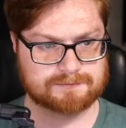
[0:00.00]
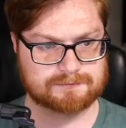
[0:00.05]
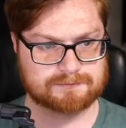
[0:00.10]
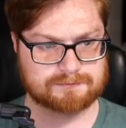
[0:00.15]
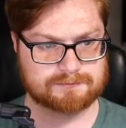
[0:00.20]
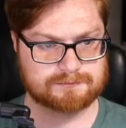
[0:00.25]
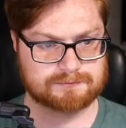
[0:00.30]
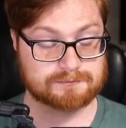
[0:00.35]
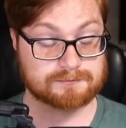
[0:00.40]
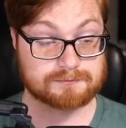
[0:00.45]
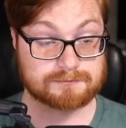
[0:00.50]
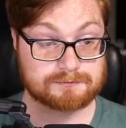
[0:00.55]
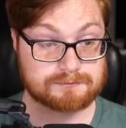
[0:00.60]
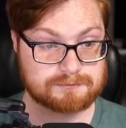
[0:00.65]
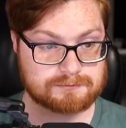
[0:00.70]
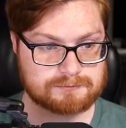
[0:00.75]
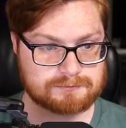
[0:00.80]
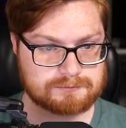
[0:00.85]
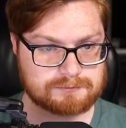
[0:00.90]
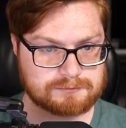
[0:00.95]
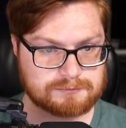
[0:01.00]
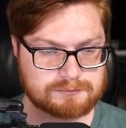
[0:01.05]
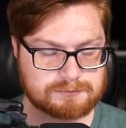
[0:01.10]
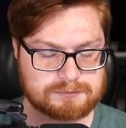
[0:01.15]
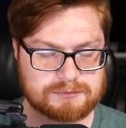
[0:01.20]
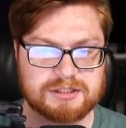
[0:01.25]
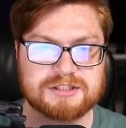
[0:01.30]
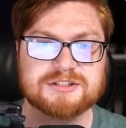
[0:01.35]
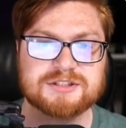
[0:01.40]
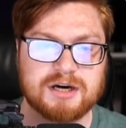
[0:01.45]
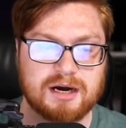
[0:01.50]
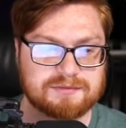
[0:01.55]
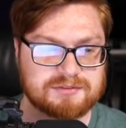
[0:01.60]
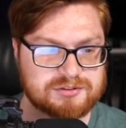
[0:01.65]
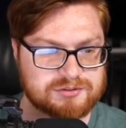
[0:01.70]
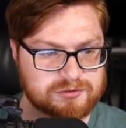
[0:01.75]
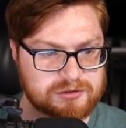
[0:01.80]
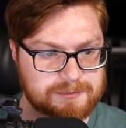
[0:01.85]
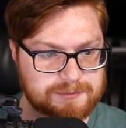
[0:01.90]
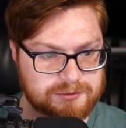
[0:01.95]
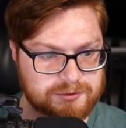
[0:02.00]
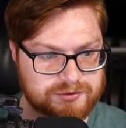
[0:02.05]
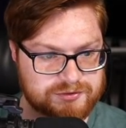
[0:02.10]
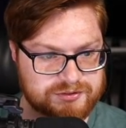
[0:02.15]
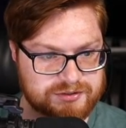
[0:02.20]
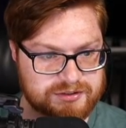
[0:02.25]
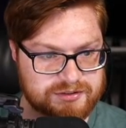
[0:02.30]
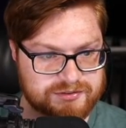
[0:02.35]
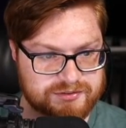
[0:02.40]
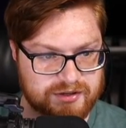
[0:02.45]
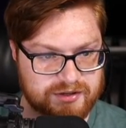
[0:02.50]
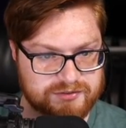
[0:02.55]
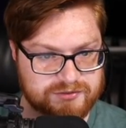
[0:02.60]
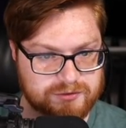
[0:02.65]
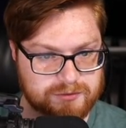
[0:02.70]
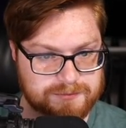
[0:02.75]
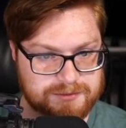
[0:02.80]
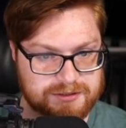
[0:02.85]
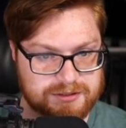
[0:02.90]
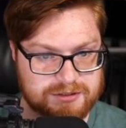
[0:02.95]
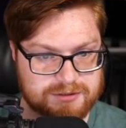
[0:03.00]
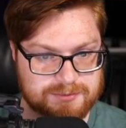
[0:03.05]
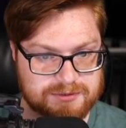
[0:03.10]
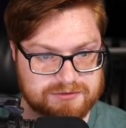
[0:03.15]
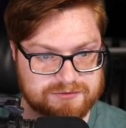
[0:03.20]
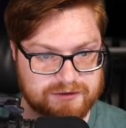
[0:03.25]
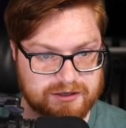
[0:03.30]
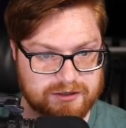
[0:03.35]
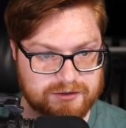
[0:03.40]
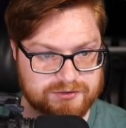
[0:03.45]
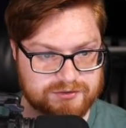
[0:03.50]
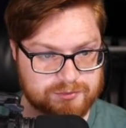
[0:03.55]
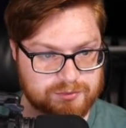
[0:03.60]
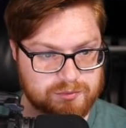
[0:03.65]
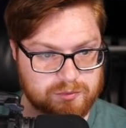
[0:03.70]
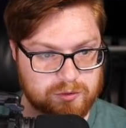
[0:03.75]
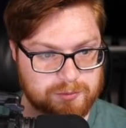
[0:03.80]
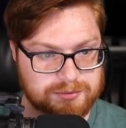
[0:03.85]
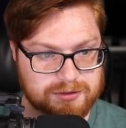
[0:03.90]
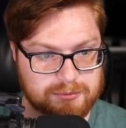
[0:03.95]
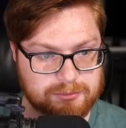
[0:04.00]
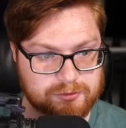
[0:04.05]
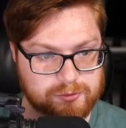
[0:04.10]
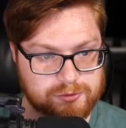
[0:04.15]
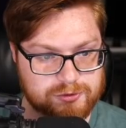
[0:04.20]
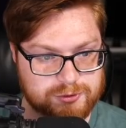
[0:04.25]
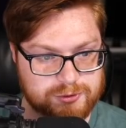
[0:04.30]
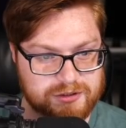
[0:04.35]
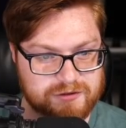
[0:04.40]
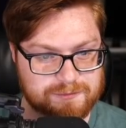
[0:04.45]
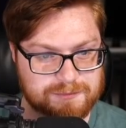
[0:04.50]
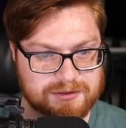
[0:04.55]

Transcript: Mm like JavaScript or CSS or PHP files that we won't be able to retrieve.